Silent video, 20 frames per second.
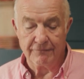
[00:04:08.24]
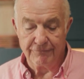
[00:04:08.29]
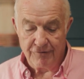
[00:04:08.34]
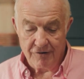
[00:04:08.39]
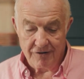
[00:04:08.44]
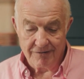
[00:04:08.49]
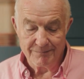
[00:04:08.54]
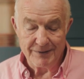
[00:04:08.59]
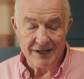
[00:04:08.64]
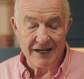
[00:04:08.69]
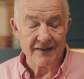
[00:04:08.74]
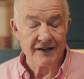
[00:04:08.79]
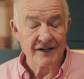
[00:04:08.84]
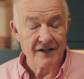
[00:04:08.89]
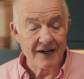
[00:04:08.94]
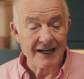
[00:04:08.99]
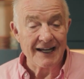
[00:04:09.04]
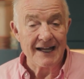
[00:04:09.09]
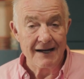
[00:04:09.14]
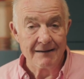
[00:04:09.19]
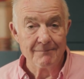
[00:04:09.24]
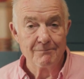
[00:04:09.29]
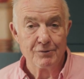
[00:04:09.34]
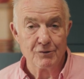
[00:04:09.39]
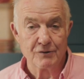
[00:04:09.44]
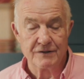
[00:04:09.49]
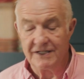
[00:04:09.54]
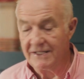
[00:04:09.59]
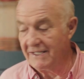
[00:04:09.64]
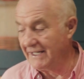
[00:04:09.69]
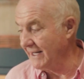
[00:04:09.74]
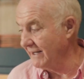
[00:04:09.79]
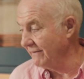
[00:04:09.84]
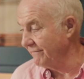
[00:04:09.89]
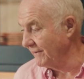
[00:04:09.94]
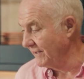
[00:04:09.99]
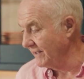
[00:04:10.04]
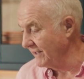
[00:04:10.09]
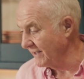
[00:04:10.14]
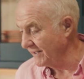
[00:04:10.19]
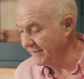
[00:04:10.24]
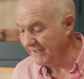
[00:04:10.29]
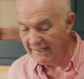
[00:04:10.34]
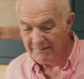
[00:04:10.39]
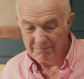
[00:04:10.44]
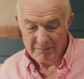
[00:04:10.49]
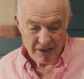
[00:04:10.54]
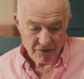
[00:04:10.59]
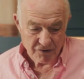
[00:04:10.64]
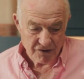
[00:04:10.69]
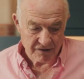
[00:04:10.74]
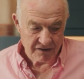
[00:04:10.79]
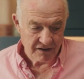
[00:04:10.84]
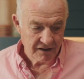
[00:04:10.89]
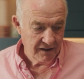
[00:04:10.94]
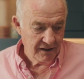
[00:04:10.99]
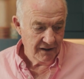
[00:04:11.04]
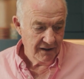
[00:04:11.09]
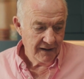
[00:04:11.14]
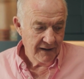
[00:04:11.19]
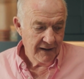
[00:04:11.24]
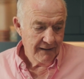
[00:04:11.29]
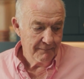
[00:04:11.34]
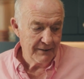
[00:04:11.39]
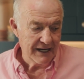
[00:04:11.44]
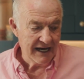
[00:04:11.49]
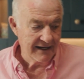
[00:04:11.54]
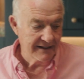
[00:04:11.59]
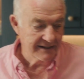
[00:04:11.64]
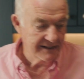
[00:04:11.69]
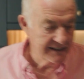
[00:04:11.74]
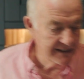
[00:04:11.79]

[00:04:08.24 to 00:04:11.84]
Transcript: frying pan that I can put in the oven. And I think most pans